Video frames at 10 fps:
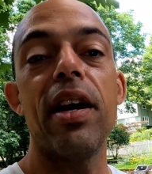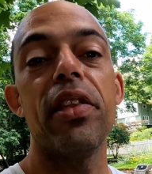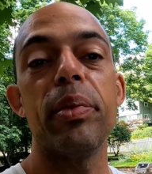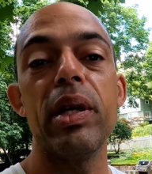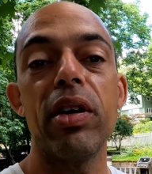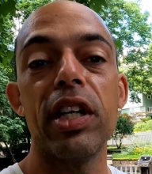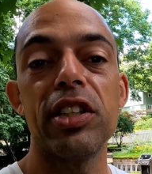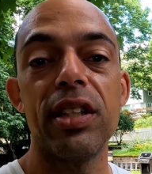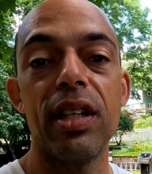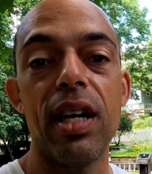other
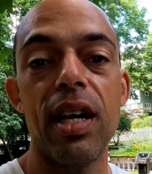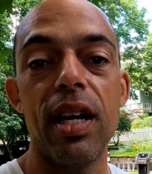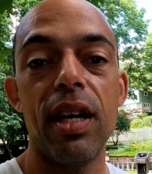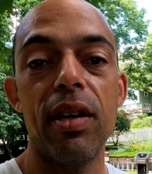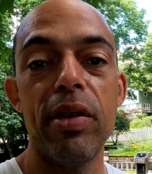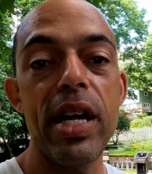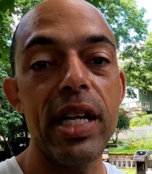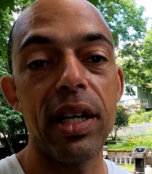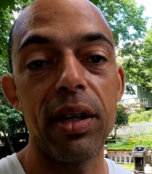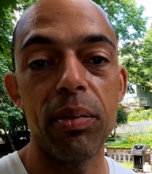Beatrush
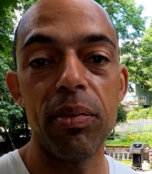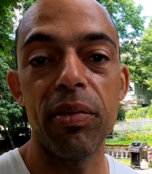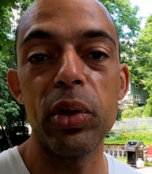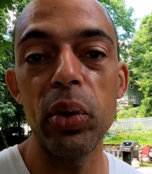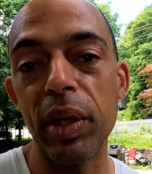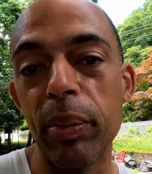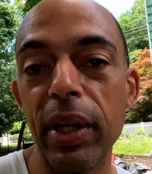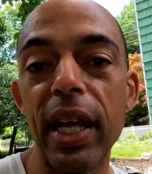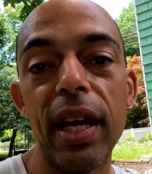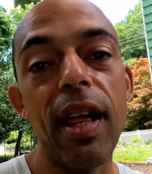radiator cooling
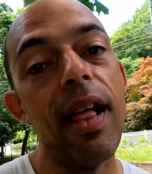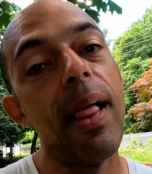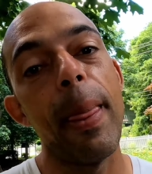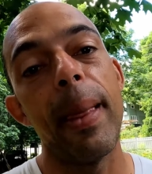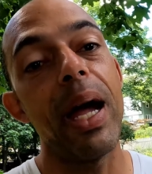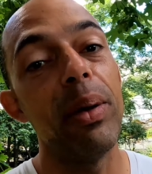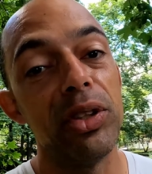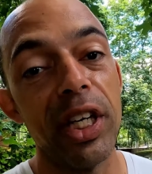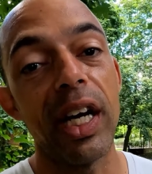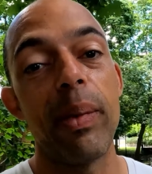plate, I was
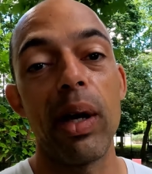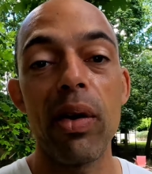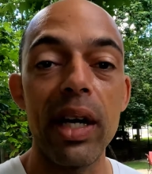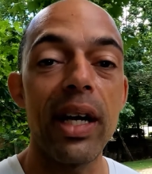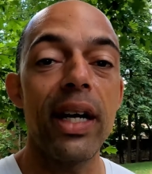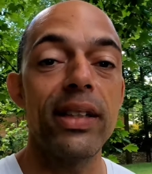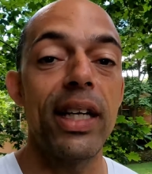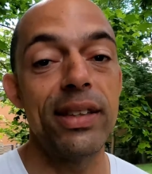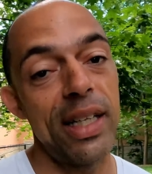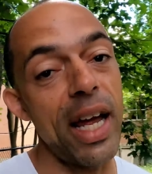checking my credit cards.
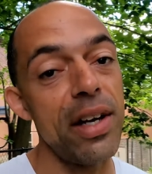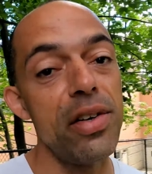I said, I